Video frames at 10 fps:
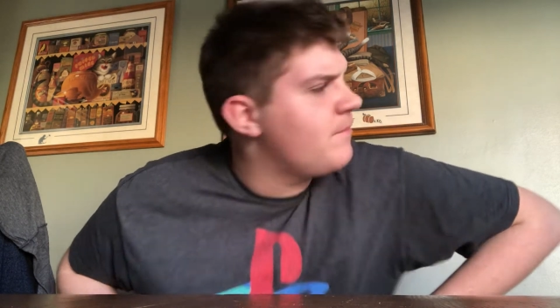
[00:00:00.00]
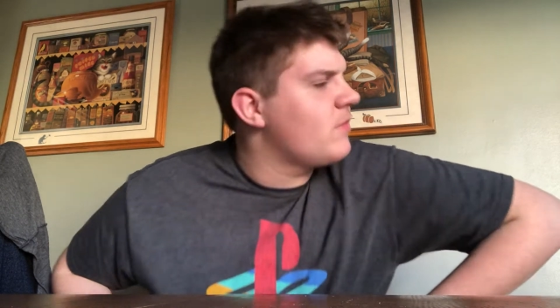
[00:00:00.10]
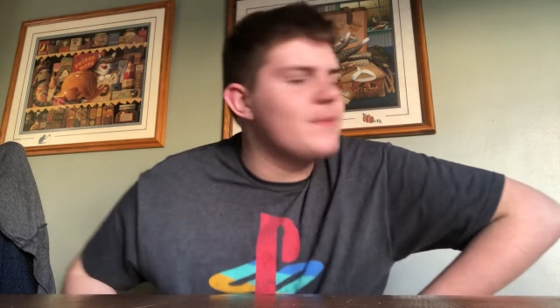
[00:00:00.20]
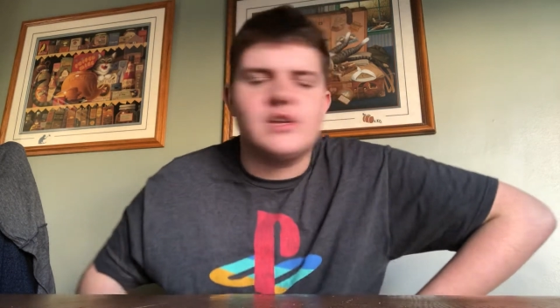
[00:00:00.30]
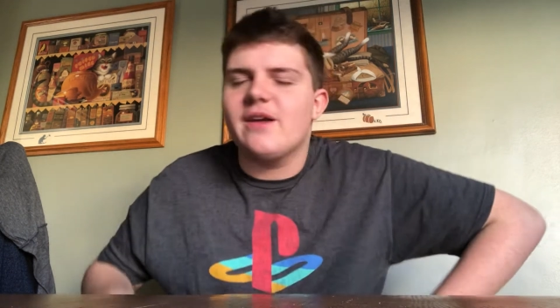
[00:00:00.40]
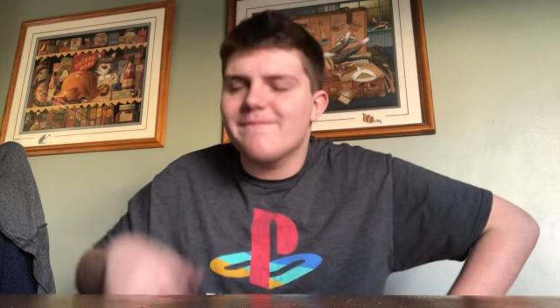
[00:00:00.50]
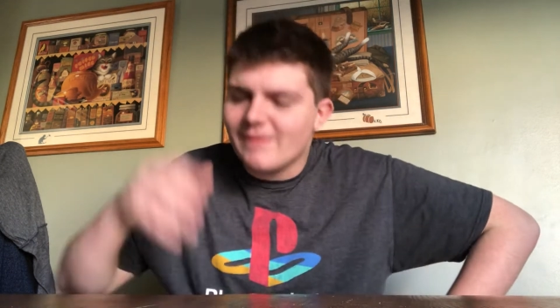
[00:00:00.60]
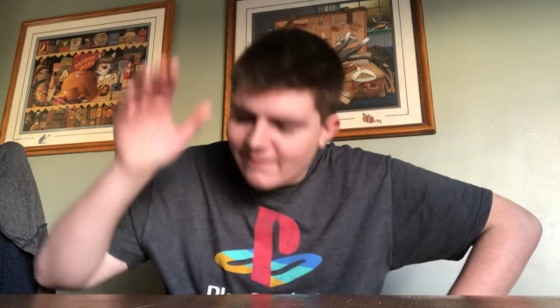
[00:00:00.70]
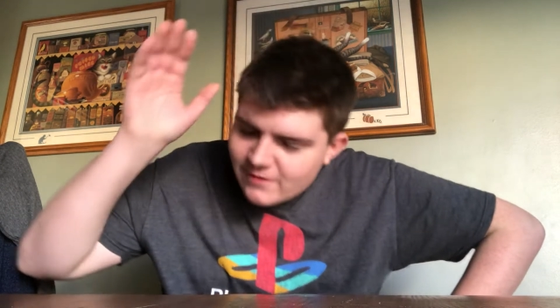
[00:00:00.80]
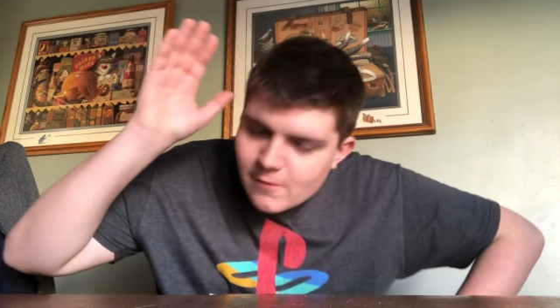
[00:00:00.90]
I'm sorry.
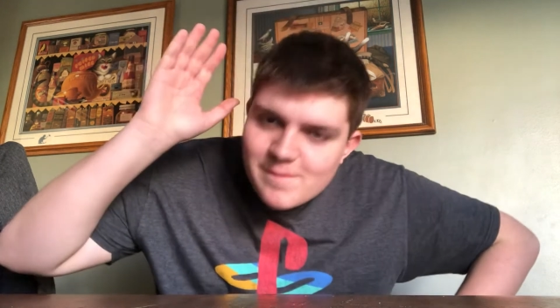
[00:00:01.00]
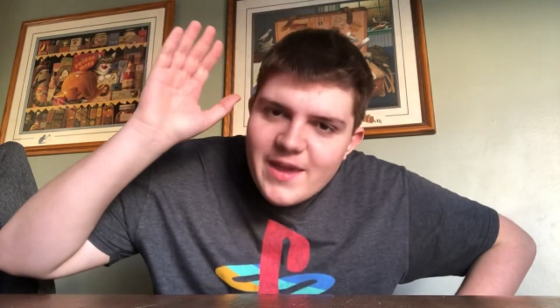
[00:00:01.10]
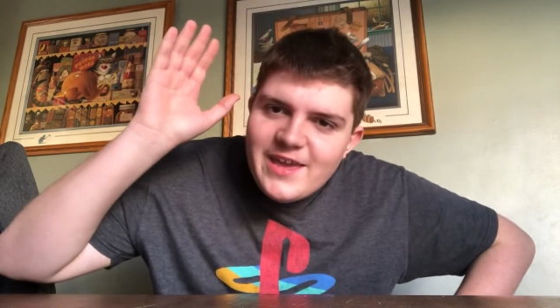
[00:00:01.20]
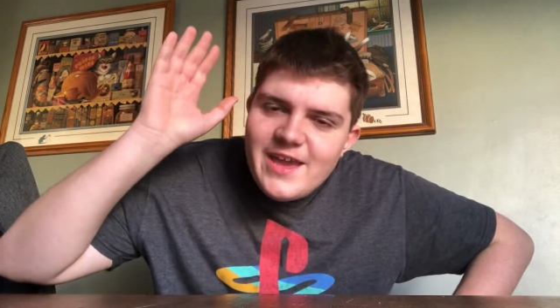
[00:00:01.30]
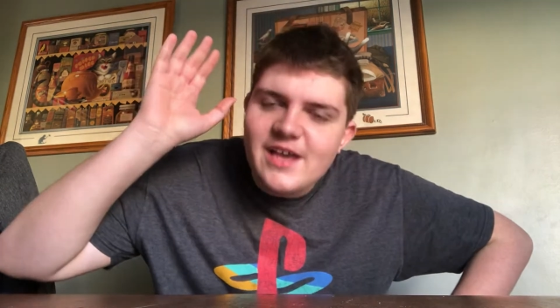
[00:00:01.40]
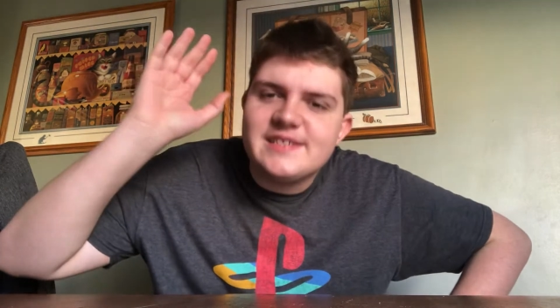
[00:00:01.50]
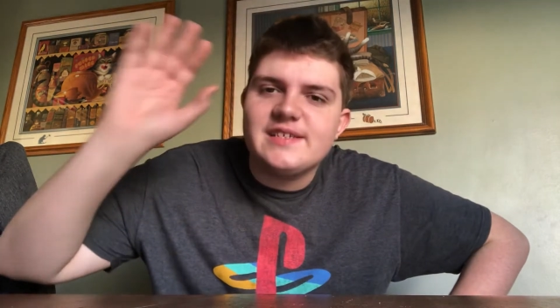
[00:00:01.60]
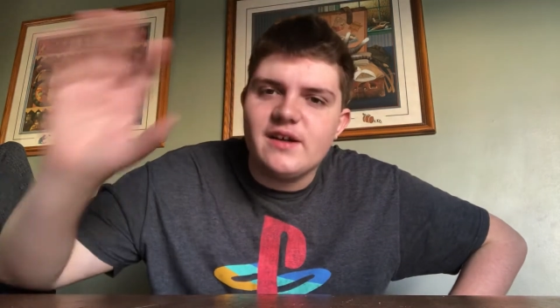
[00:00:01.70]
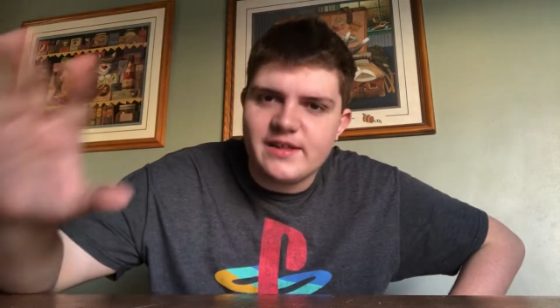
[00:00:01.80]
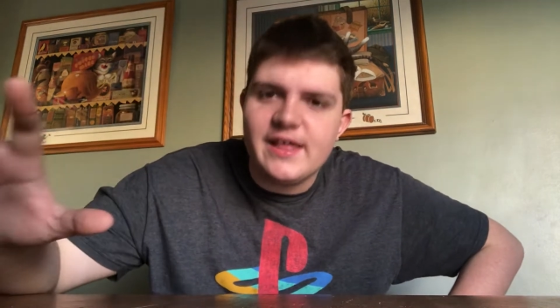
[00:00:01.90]
They're making a
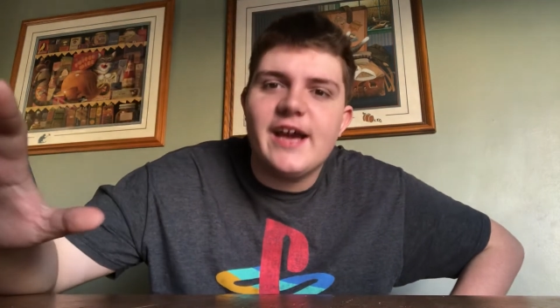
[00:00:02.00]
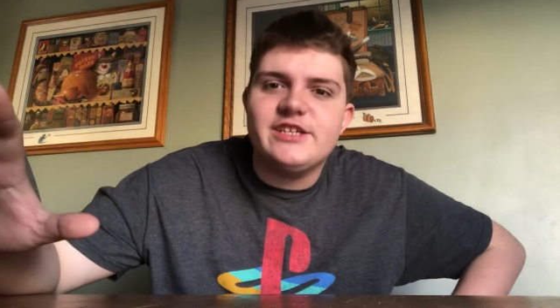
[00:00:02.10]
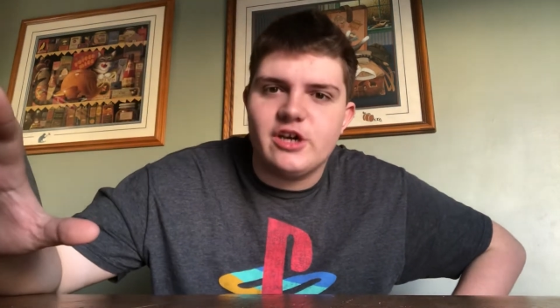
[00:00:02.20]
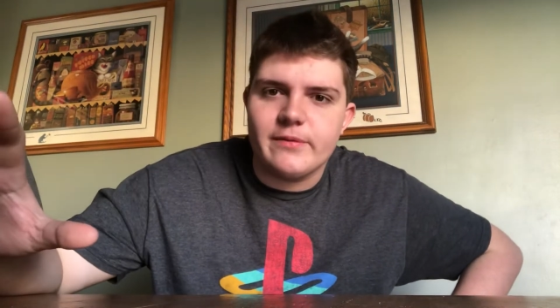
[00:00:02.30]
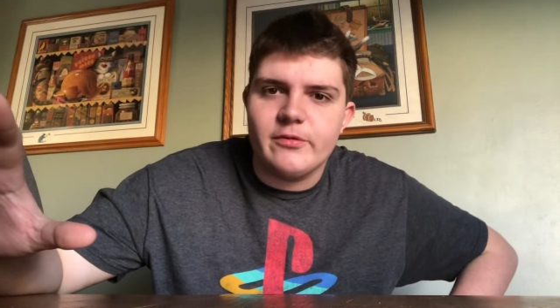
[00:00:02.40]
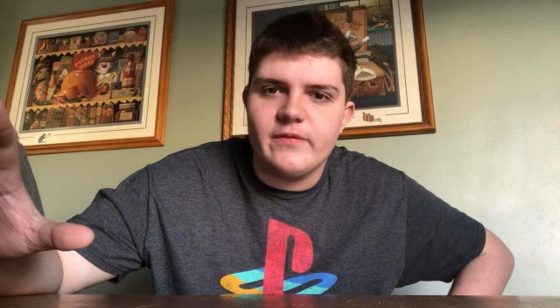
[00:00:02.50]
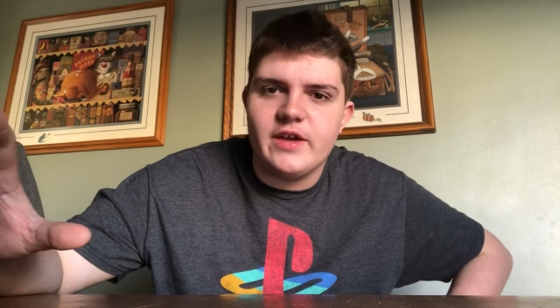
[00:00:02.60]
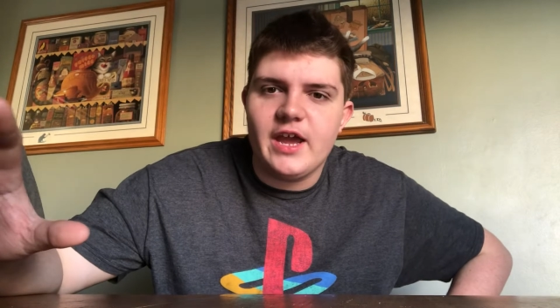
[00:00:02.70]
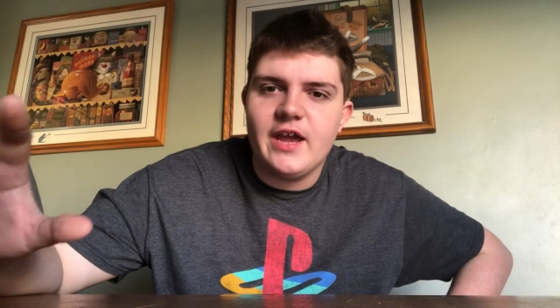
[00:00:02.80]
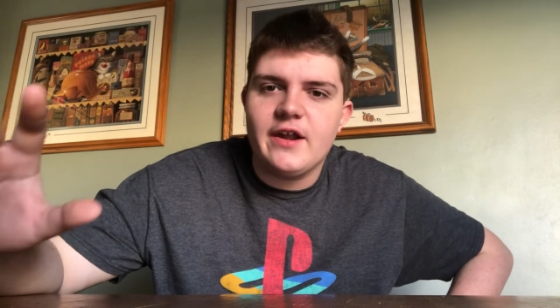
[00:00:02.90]
Sonic the Hedgehog movie,
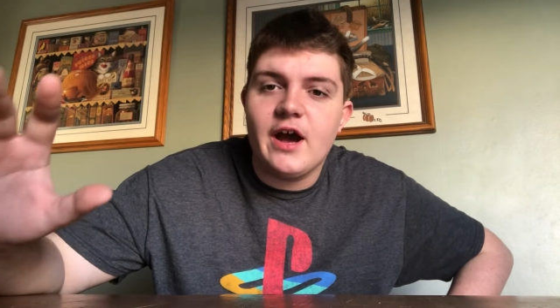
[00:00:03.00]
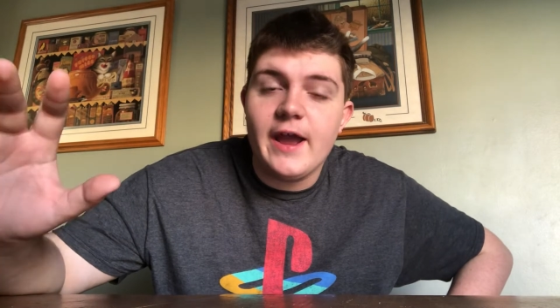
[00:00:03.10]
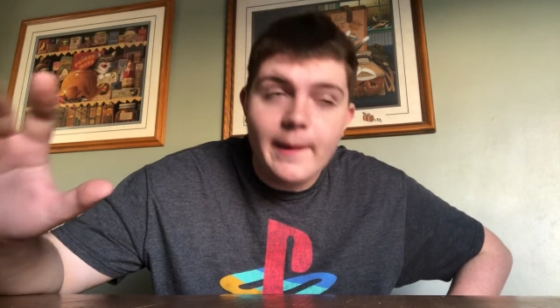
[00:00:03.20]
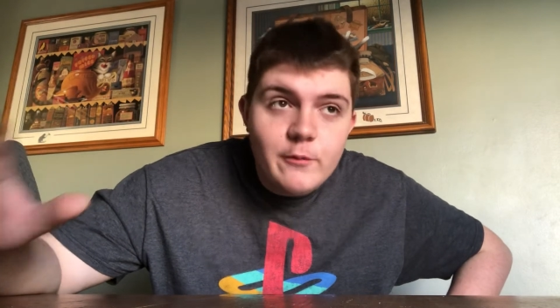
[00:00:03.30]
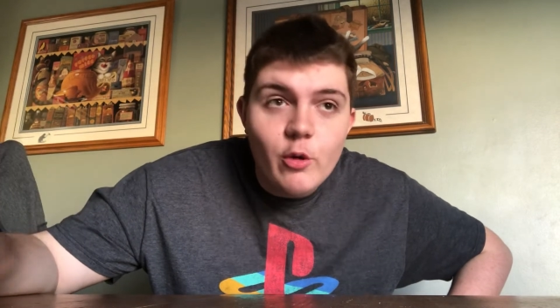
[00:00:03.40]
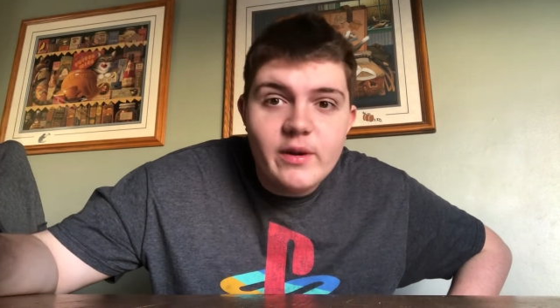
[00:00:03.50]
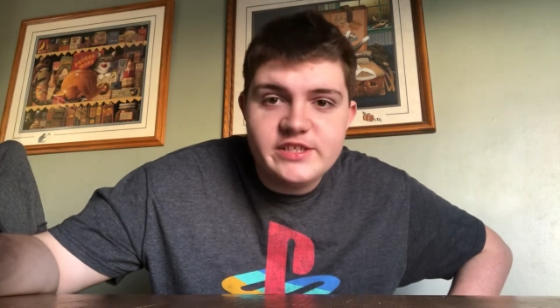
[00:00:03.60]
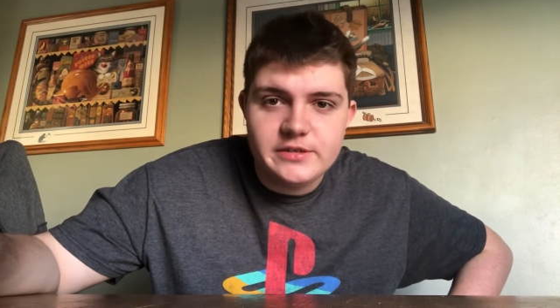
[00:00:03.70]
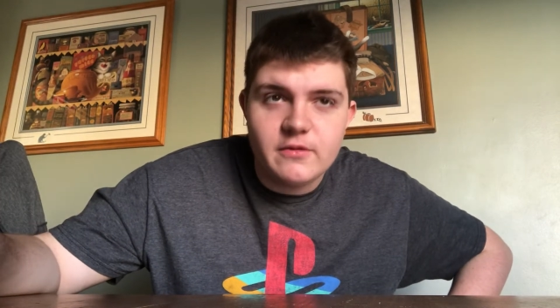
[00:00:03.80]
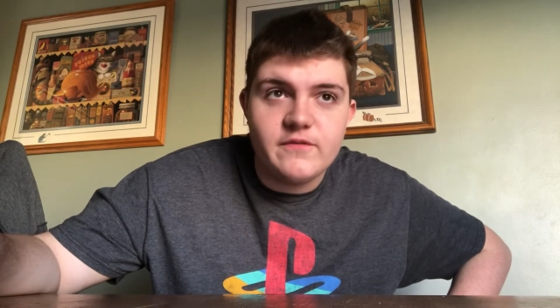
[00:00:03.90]
and I am going
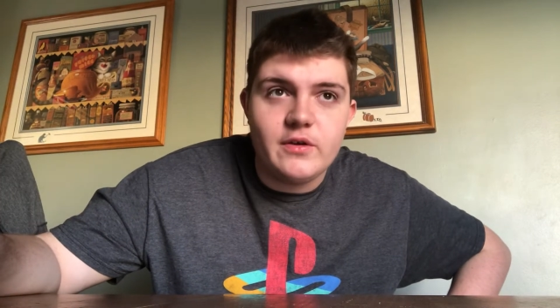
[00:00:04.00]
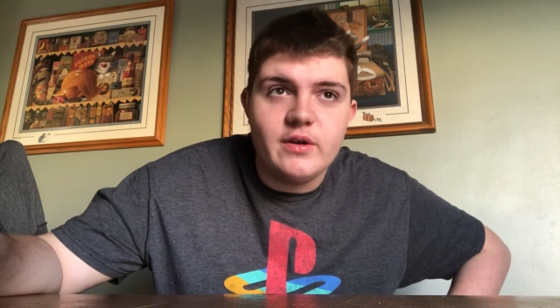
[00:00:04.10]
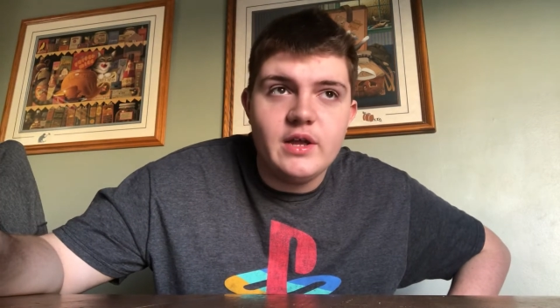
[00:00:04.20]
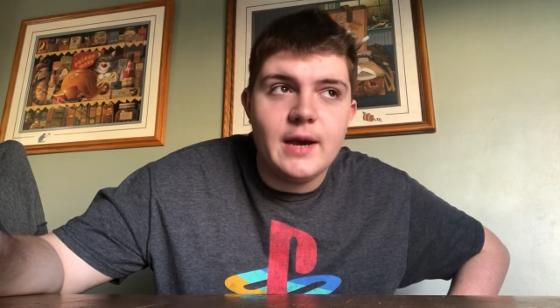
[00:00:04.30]
to review it.